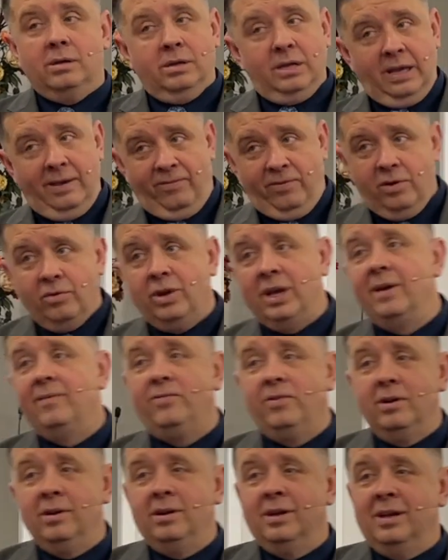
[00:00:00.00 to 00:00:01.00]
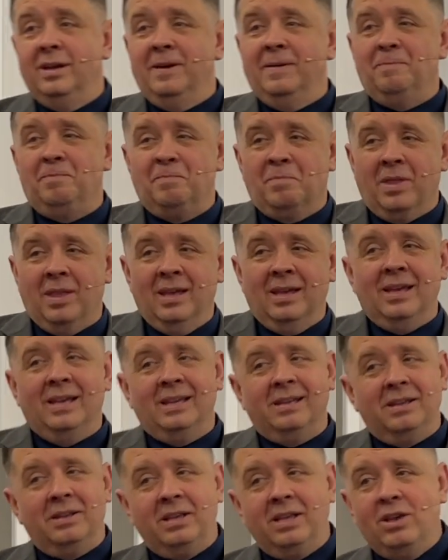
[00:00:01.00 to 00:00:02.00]
If you, if you,
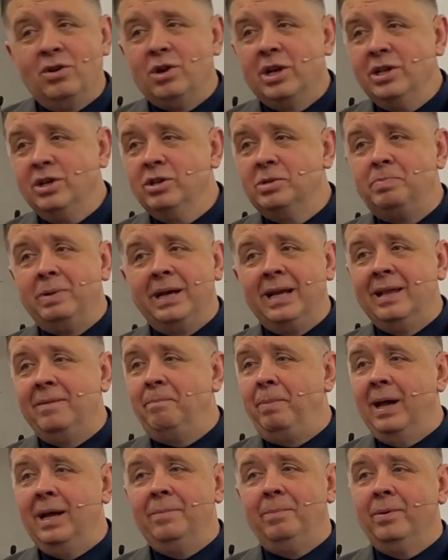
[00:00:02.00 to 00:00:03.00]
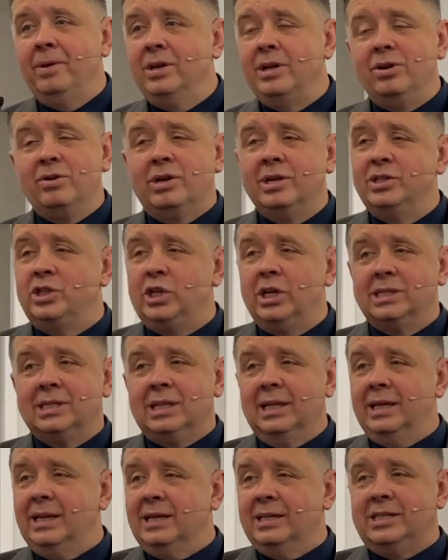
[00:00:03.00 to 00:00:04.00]
you can use pen and paper, you can
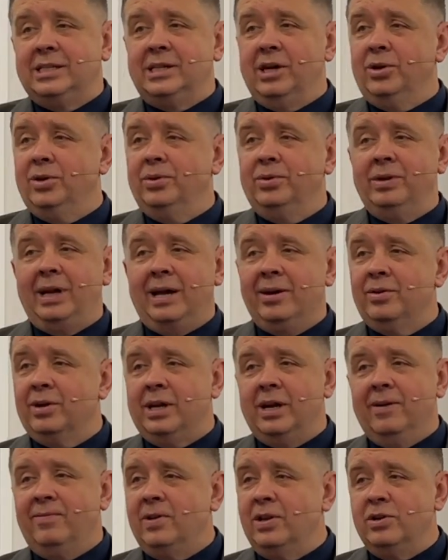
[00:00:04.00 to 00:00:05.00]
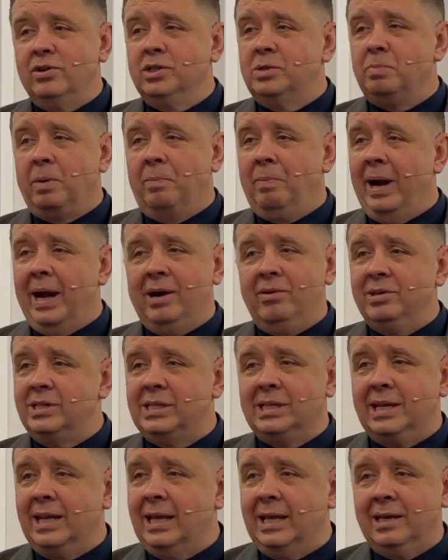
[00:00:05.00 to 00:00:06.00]
chisel it in a stone. I don't care if you use
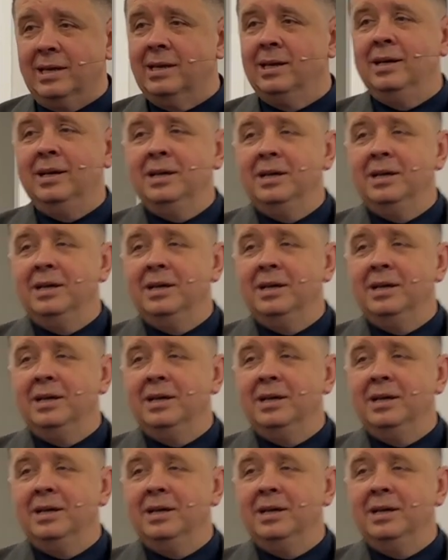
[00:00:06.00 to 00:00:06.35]
papyrus and ink.